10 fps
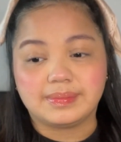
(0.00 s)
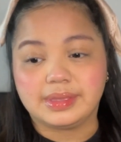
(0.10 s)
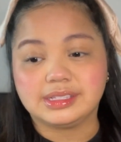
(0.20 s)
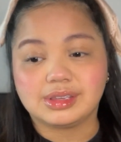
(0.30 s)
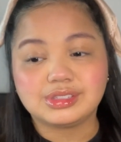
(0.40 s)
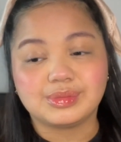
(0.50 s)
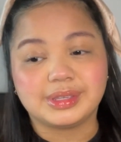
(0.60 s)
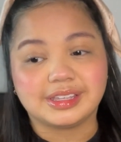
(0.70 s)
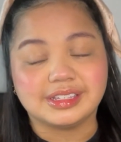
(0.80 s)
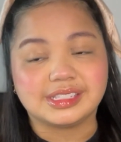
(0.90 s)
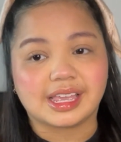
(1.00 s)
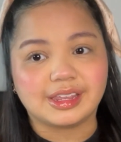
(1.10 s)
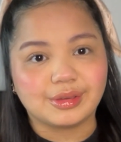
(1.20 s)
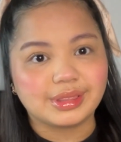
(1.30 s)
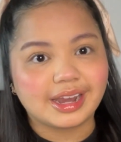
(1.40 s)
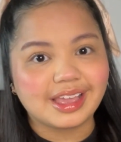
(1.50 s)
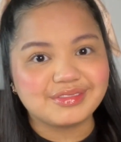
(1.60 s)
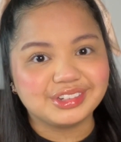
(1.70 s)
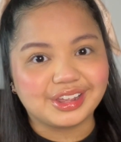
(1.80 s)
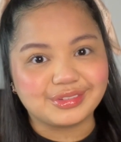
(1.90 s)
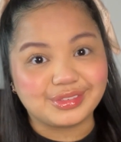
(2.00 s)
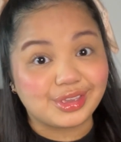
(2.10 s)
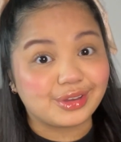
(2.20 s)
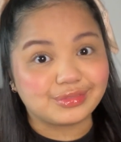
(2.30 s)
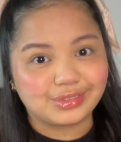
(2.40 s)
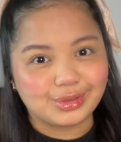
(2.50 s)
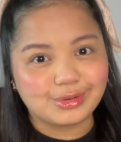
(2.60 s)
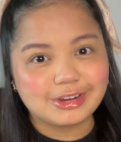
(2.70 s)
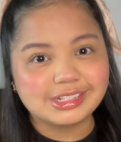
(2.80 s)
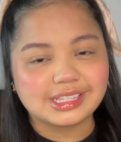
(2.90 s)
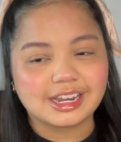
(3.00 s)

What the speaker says: is also because I know that I have a lot of young viewers,